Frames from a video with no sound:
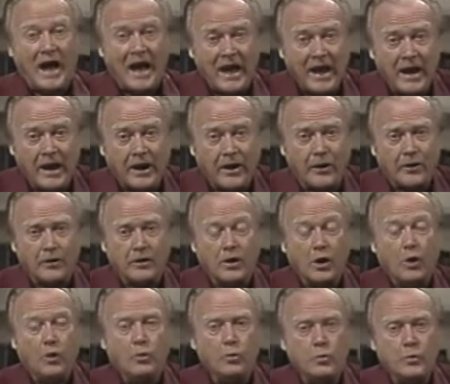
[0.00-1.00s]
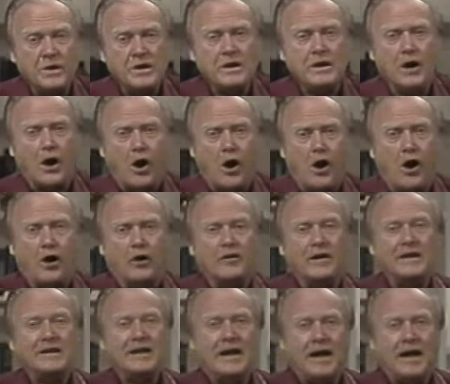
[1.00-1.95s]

Air. We are an